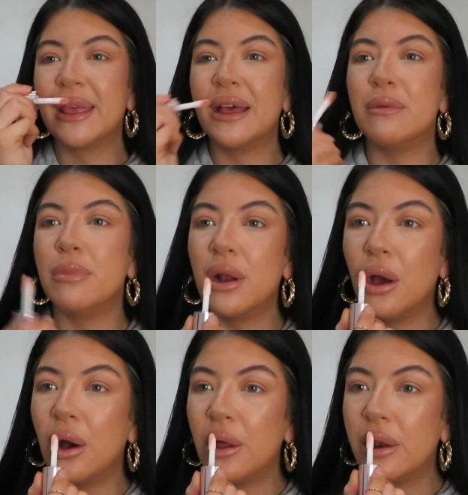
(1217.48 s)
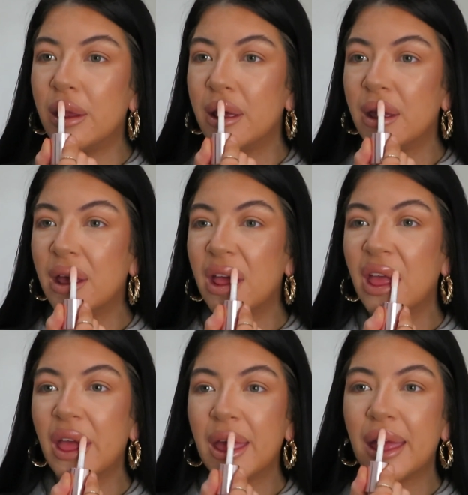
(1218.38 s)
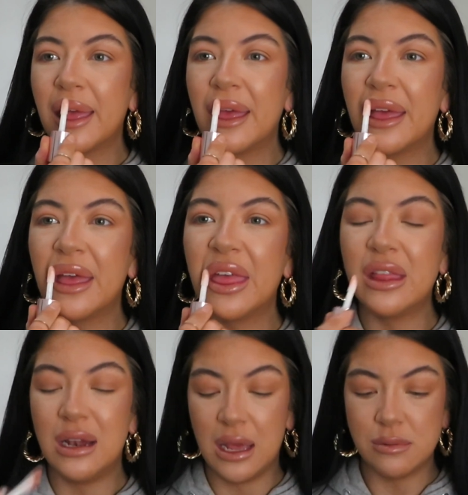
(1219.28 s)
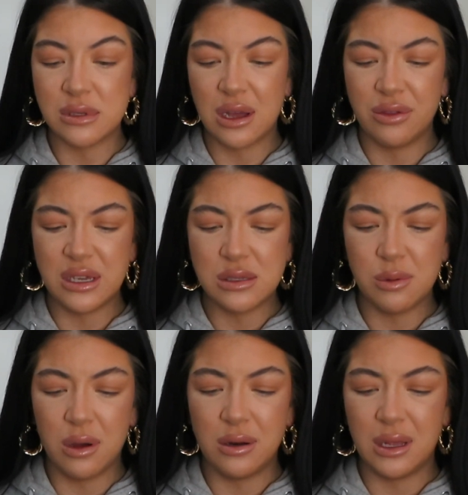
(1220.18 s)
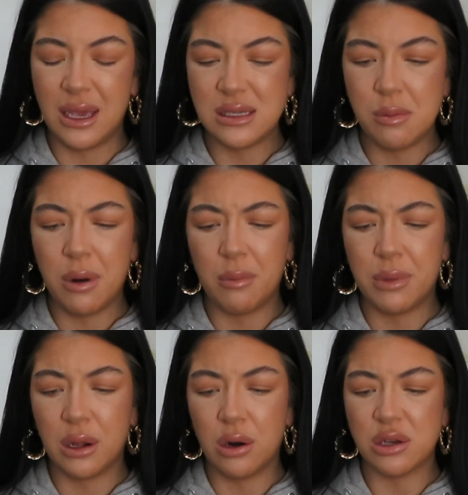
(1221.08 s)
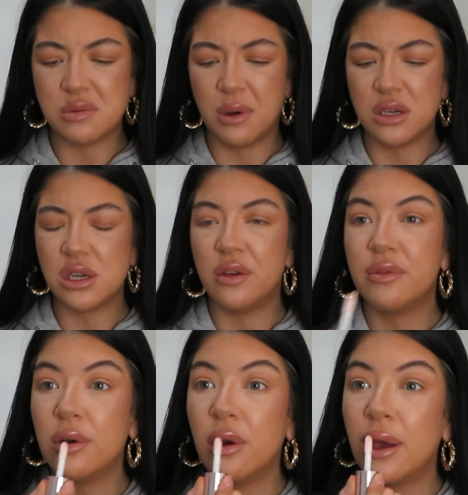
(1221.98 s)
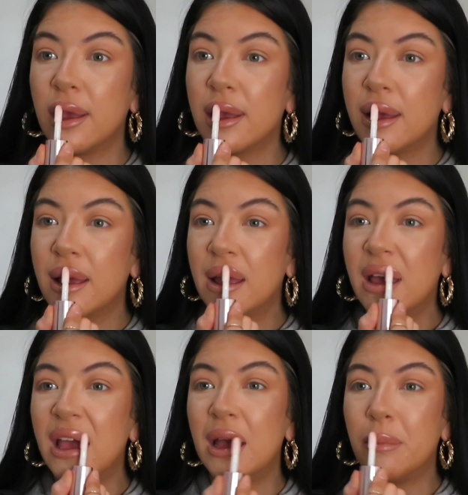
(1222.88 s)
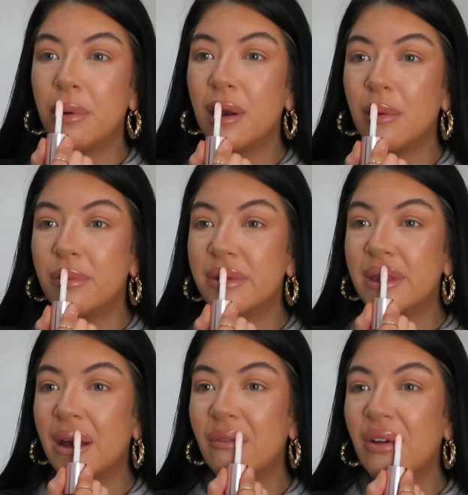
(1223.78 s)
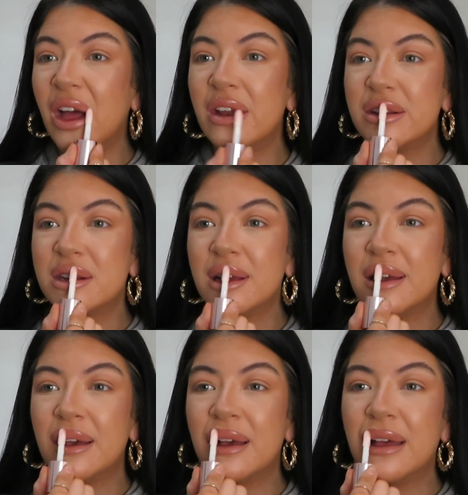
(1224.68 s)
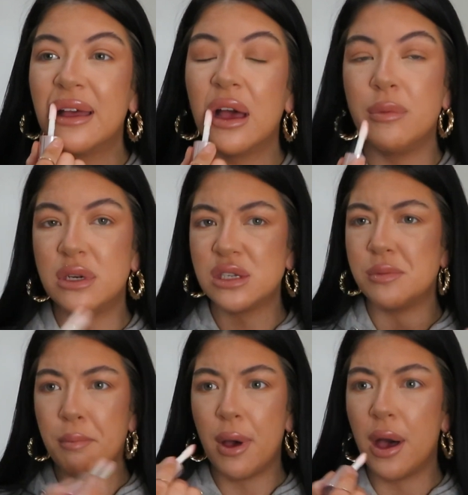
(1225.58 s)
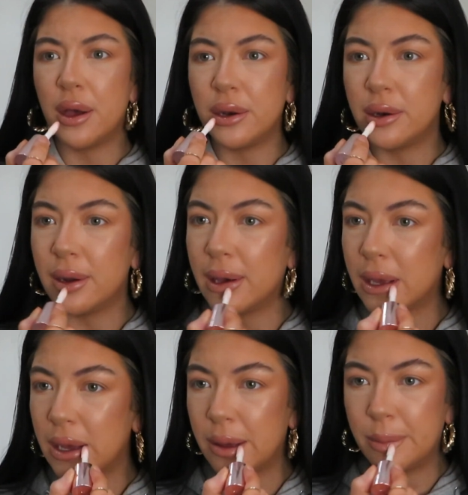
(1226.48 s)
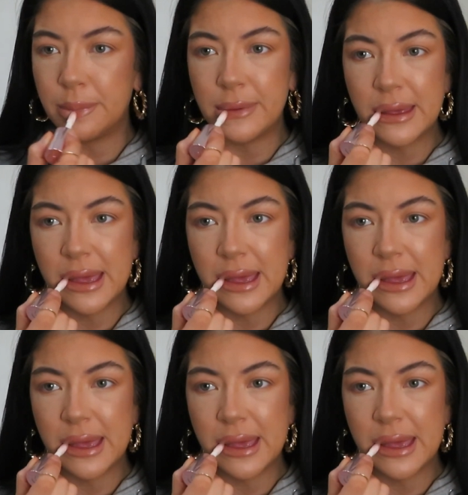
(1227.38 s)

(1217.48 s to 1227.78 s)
and put it on the lips. Now this one is a plumping gloss, but I don't feel like it plumps that much. I mean, it doesn't burn like the